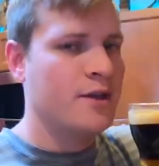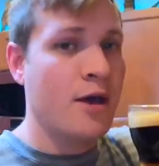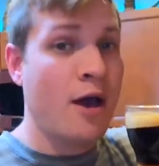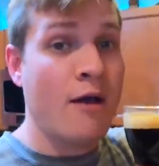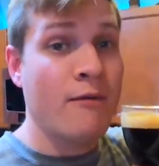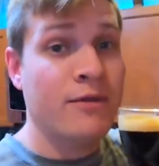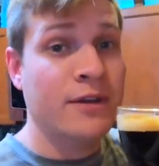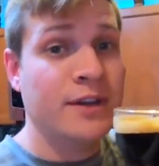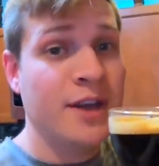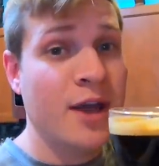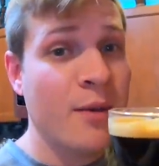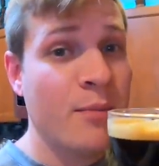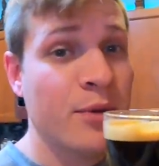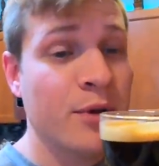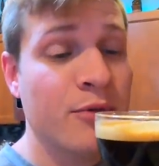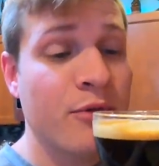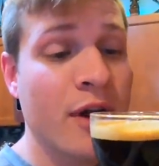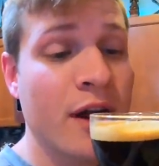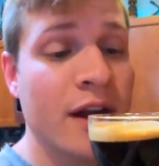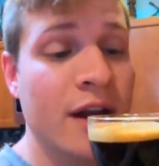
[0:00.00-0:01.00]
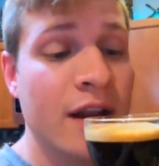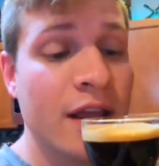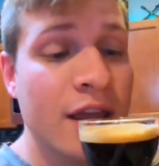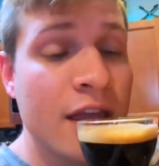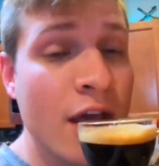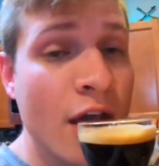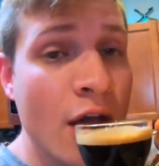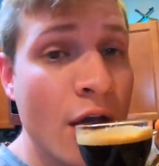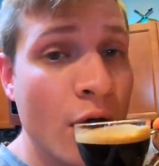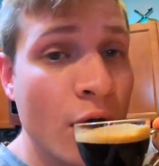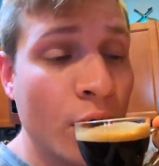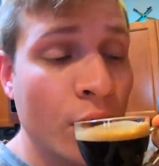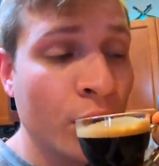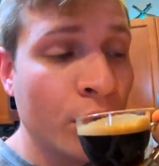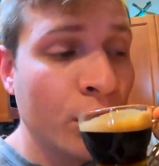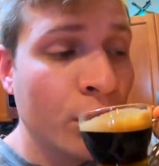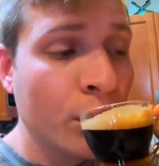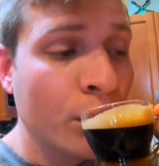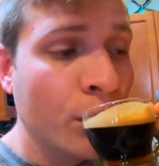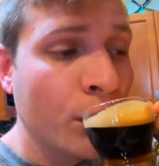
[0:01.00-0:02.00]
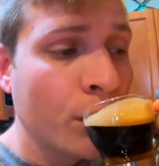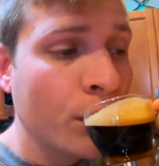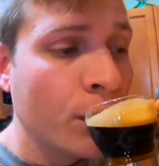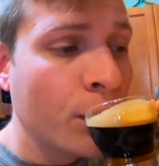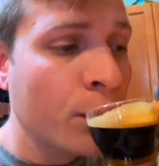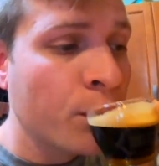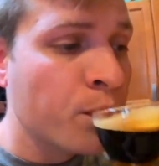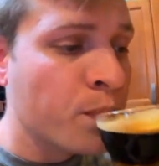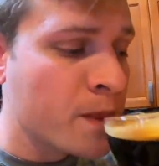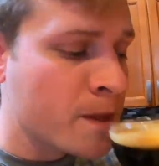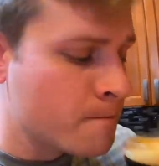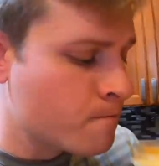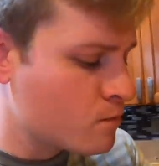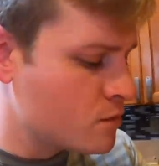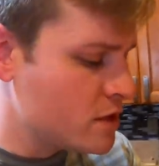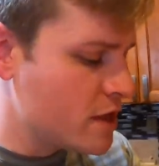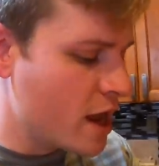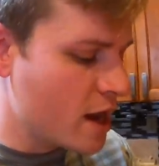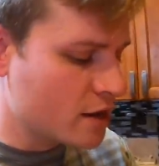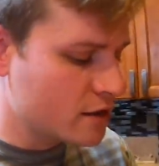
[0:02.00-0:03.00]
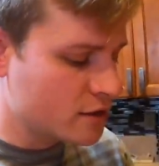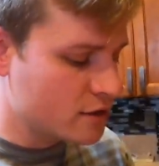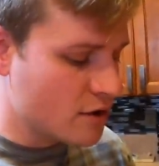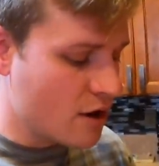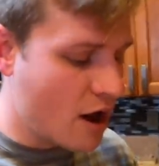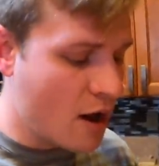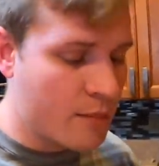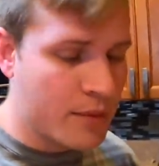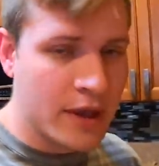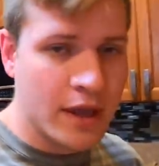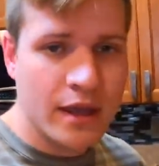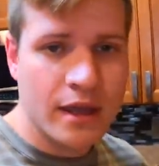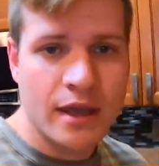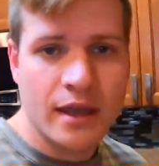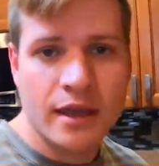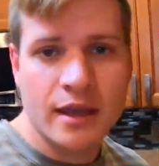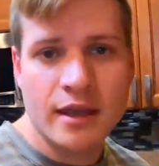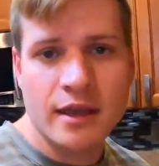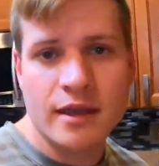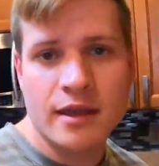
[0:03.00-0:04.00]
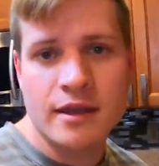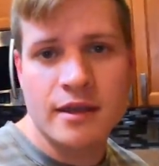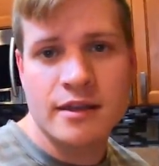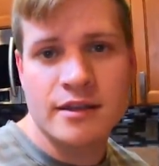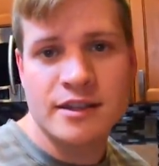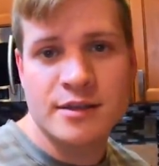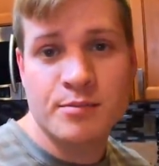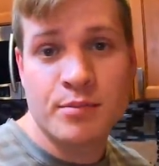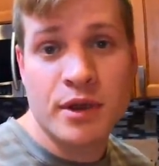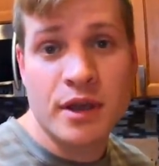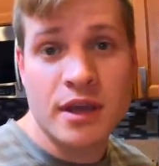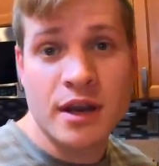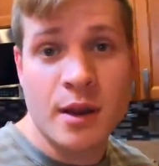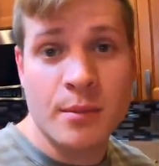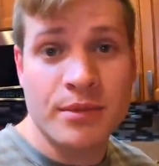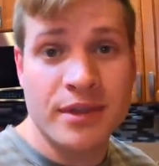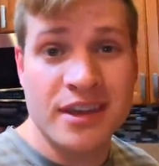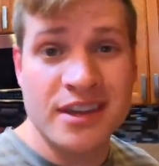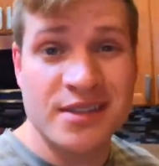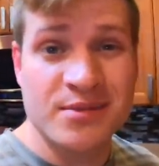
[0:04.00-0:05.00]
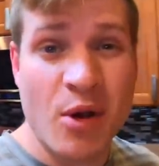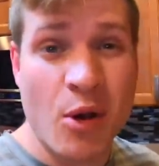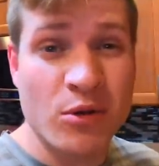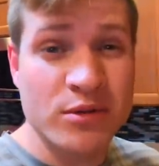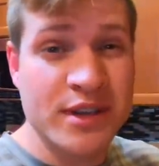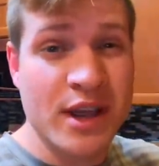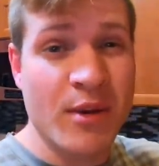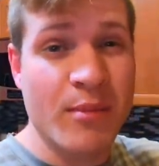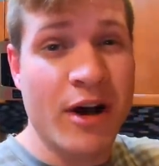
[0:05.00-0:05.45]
Coffeed up and ready to go. Next stop is picking up these wholesale